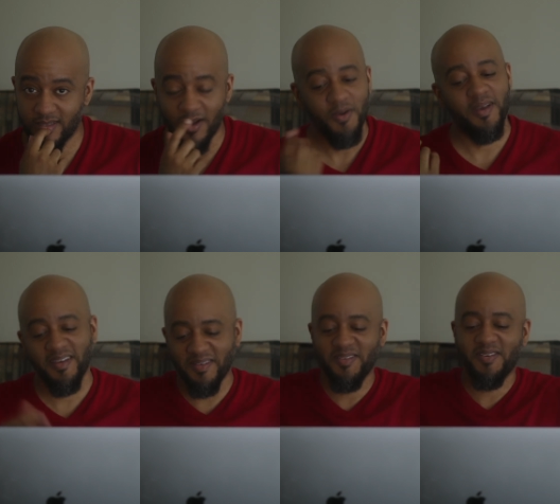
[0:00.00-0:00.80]

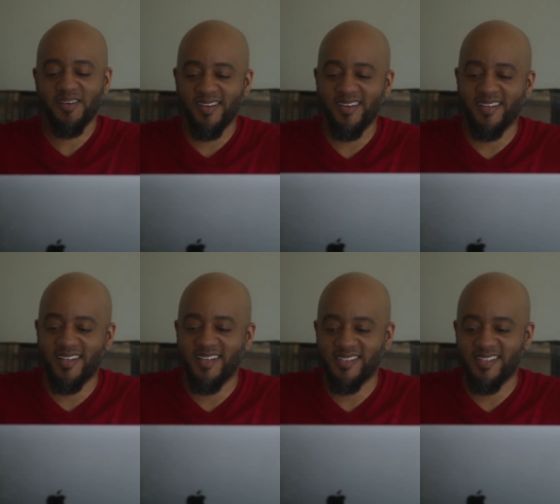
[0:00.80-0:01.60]
okay okay yeah,
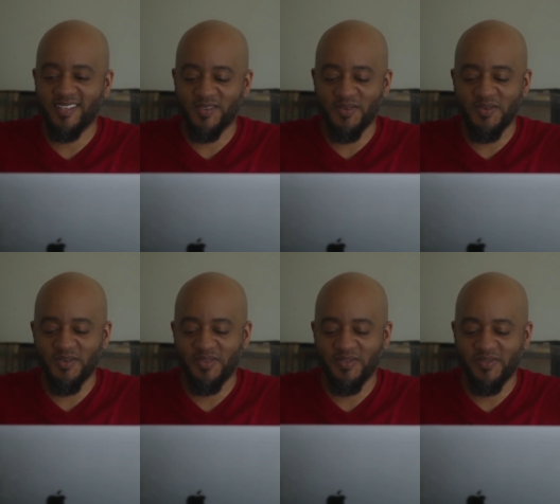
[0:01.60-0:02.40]
that's that's cool
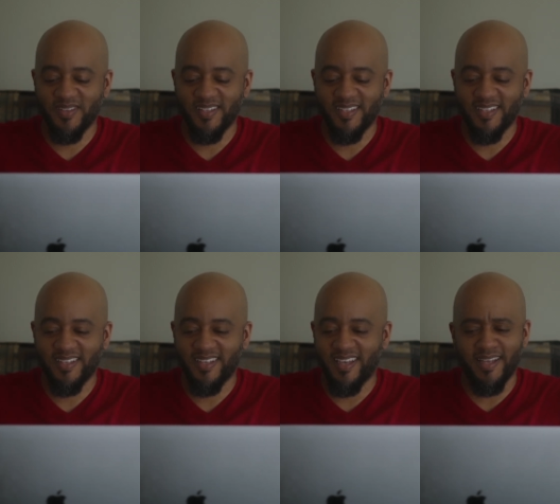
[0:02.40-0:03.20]

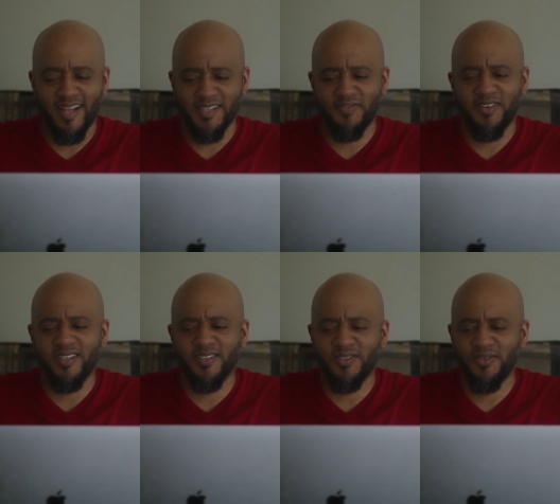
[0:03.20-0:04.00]
and that's
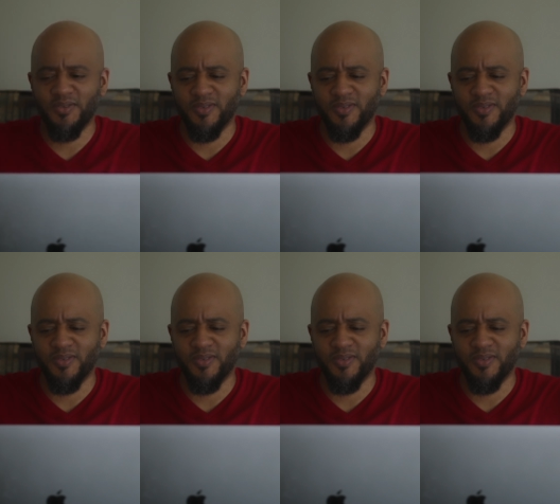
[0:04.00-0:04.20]
fun too